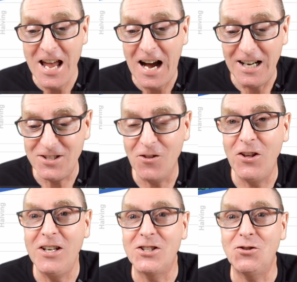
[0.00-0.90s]
I still
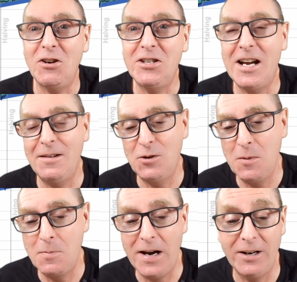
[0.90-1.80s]
think it's a great time to
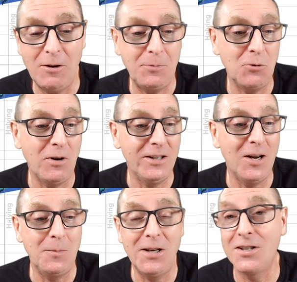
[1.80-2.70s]
be buying crypto right
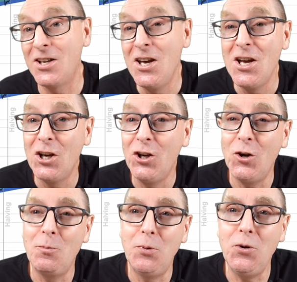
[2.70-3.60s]
now because, you
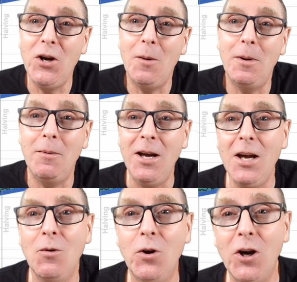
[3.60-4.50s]
know, booyah, baby,
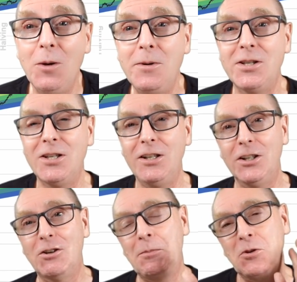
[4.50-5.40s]
we're going to be seeing
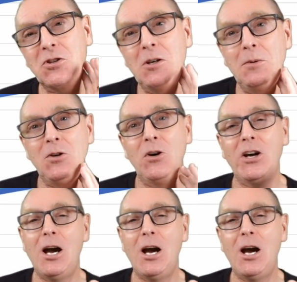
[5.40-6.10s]
that crypto is going to be going